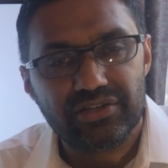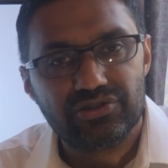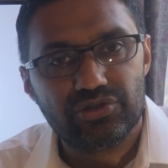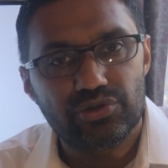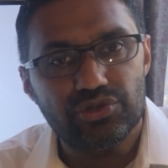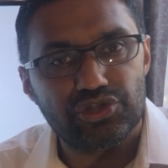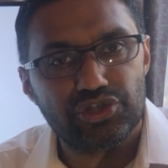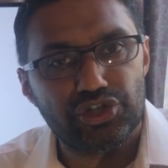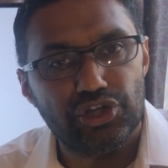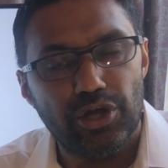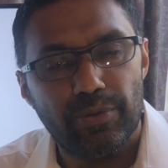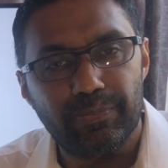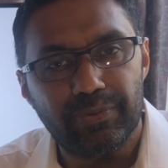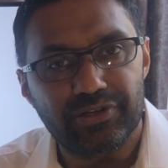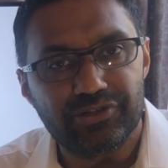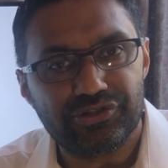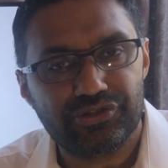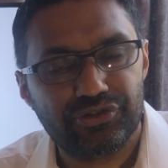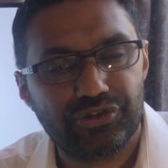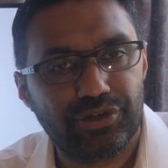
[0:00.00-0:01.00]
So it's
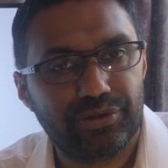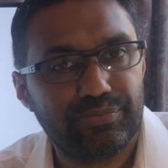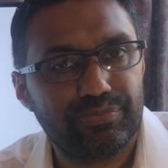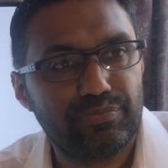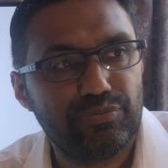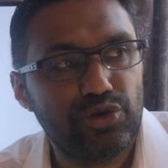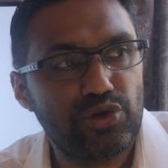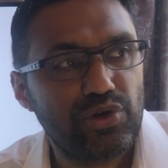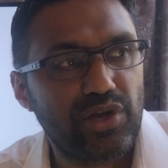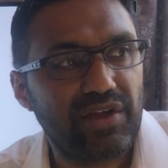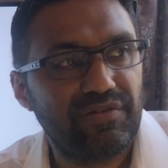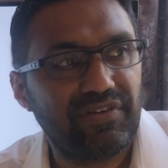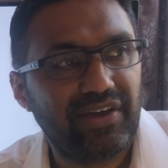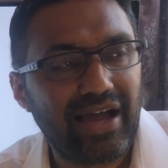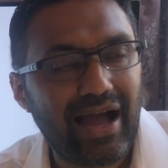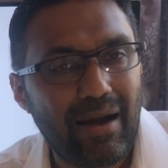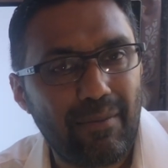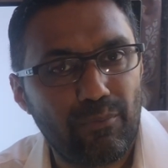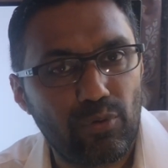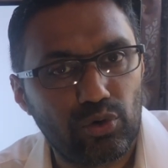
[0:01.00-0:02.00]
surplus, so you're giving
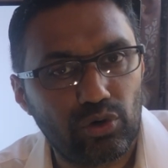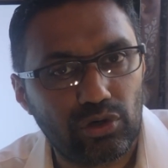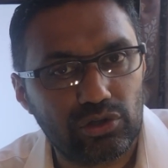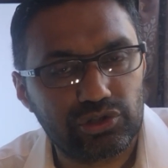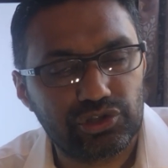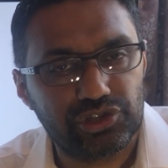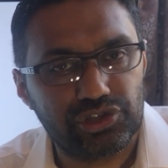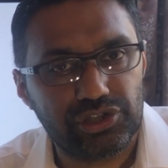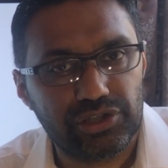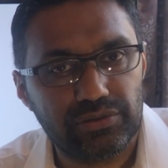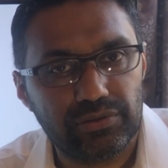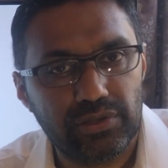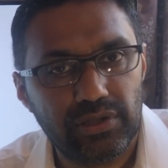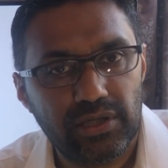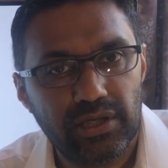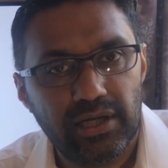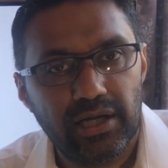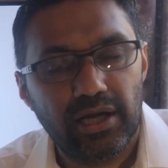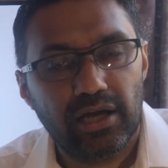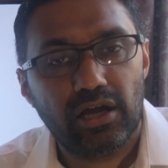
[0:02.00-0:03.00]
out more oxygen.
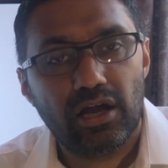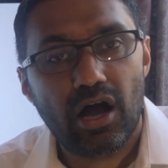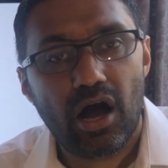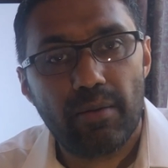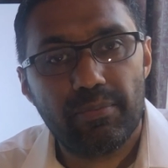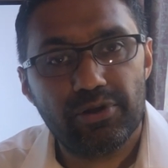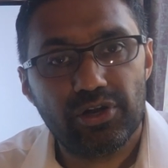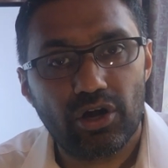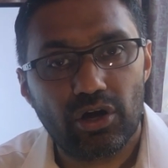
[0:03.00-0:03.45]
Carbon